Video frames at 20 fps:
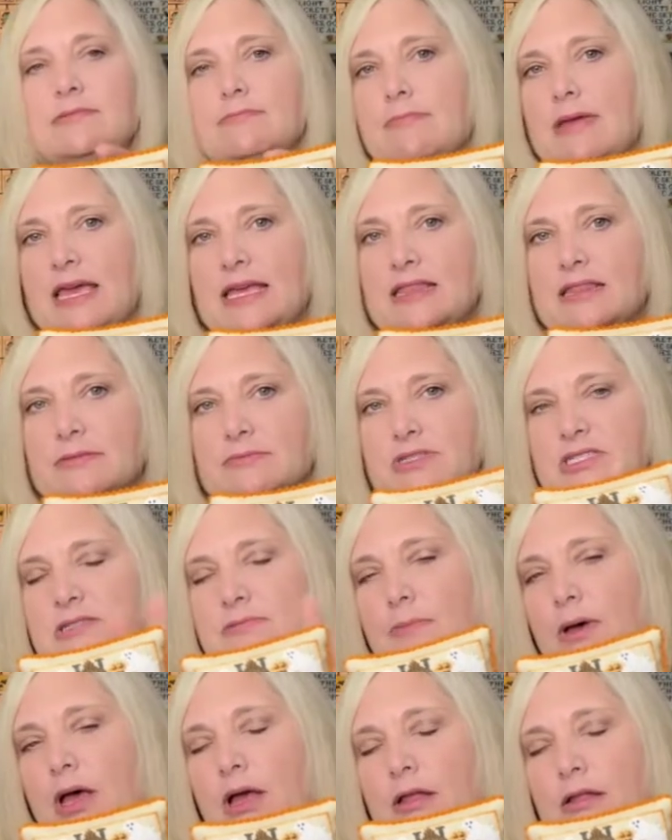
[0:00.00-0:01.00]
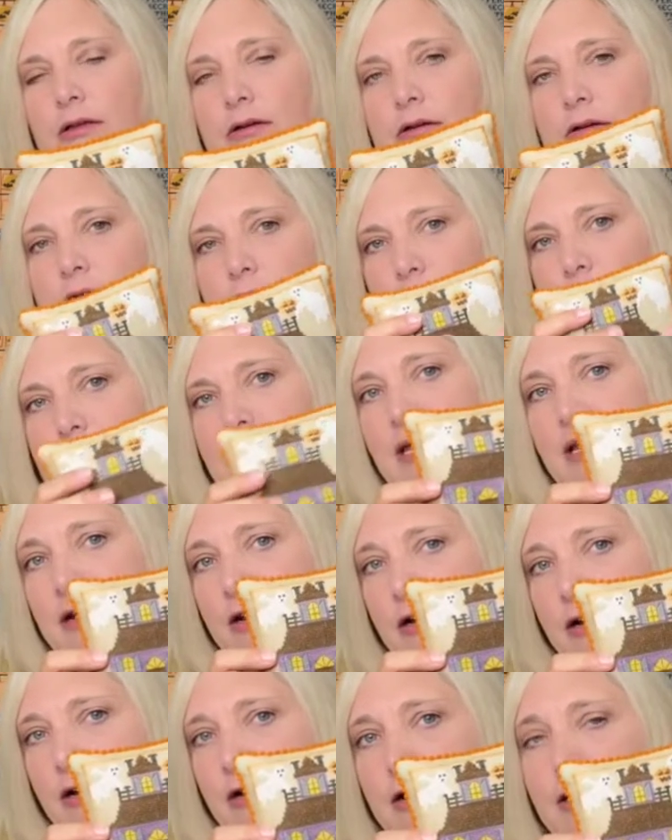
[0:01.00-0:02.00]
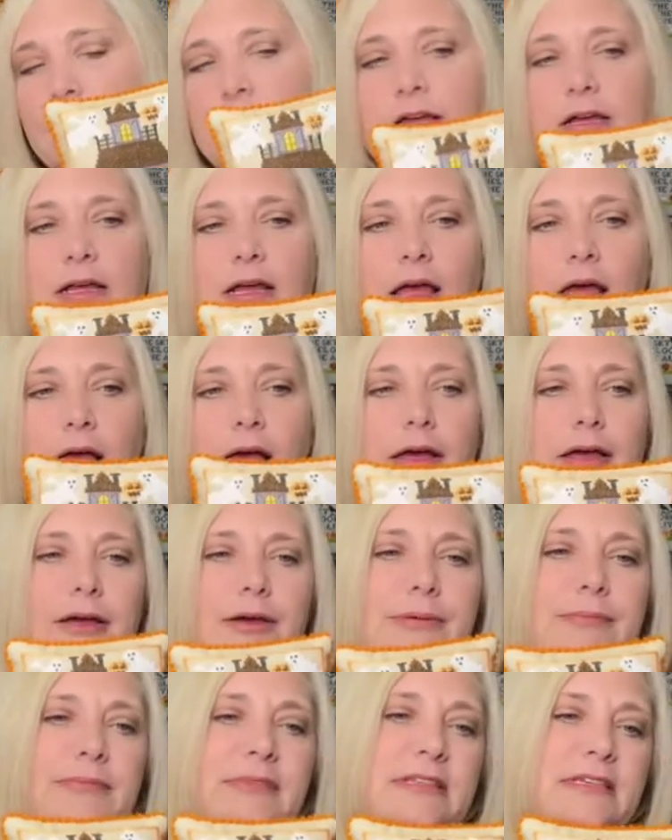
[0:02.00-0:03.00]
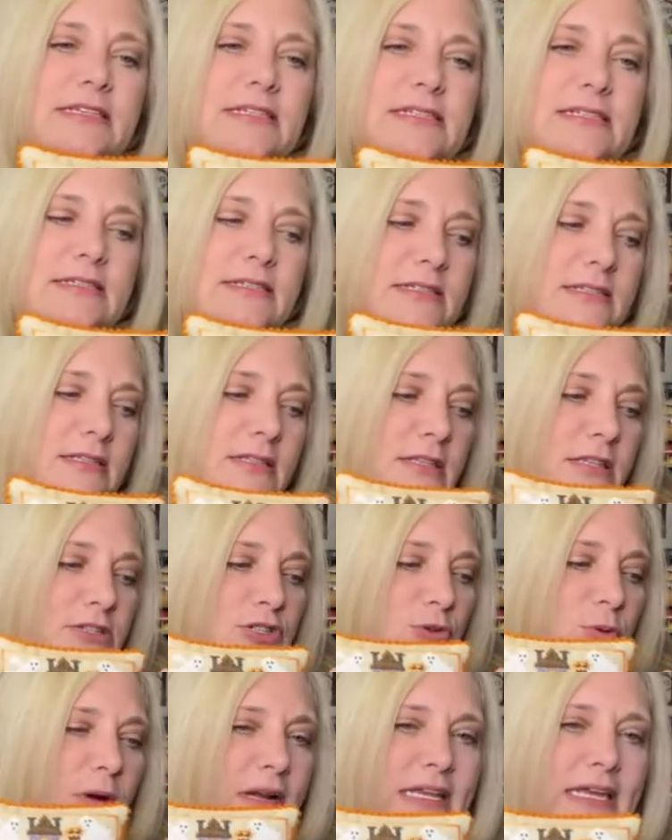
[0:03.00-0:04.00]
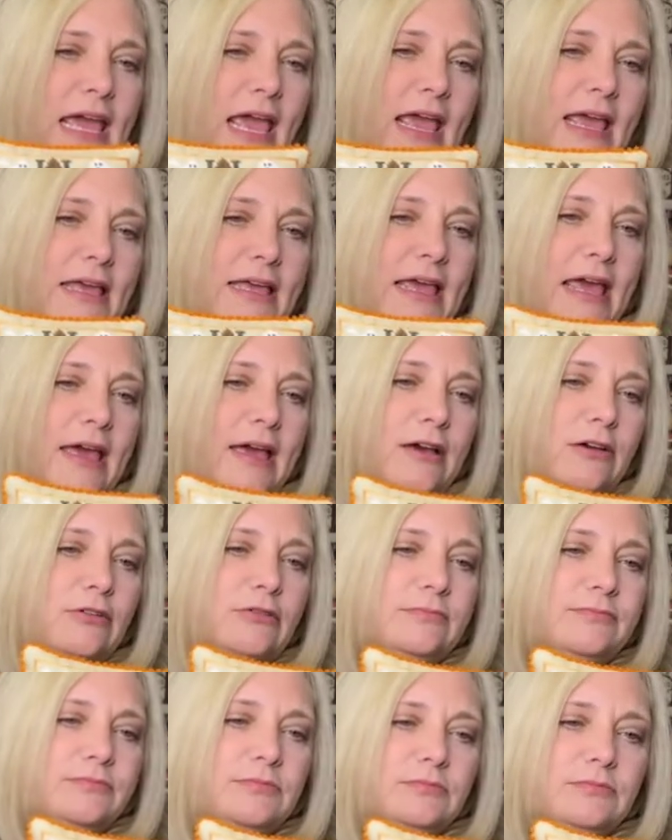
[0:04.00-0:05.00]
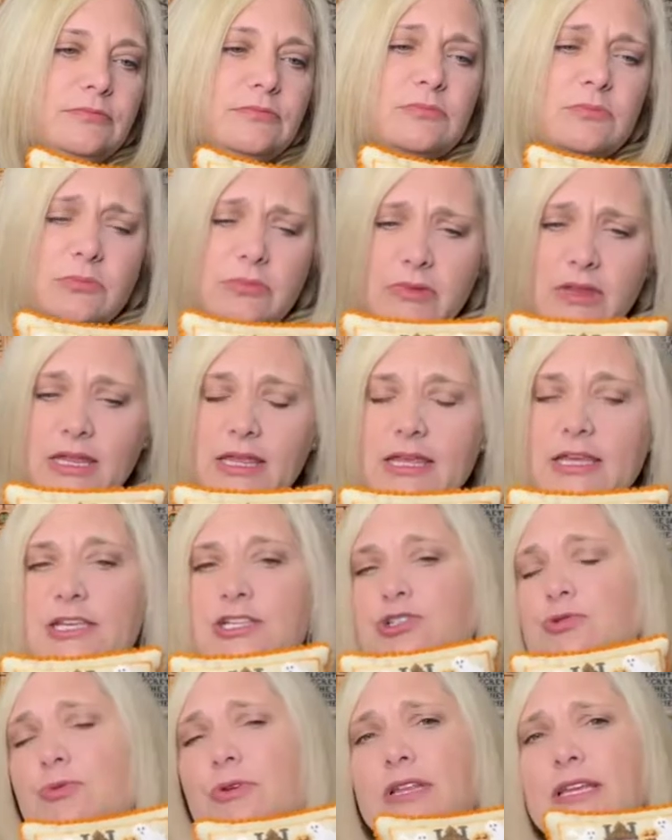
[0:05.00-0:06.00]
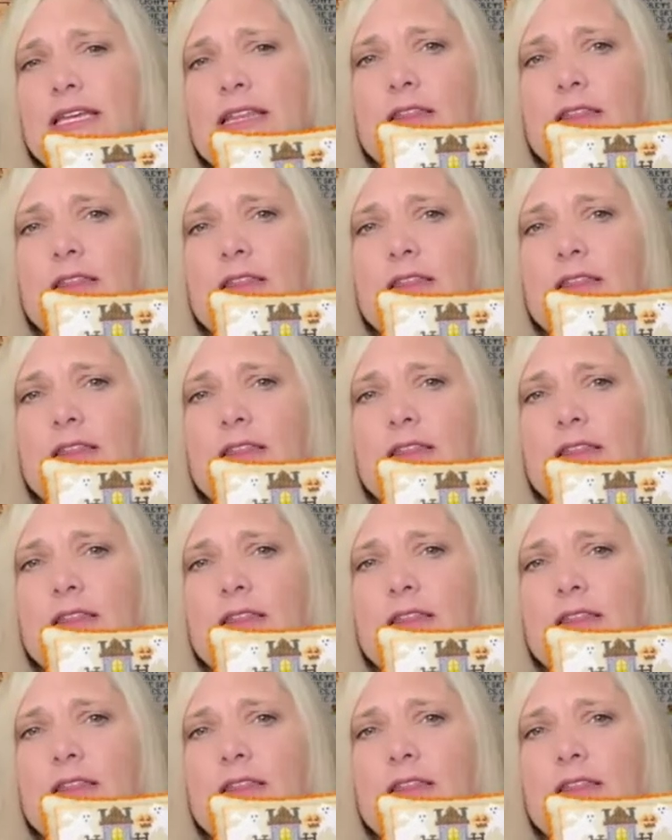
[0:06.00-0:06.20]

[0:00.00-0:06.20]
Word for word: and make them smaller or bigger. Um, this, the 28 count is really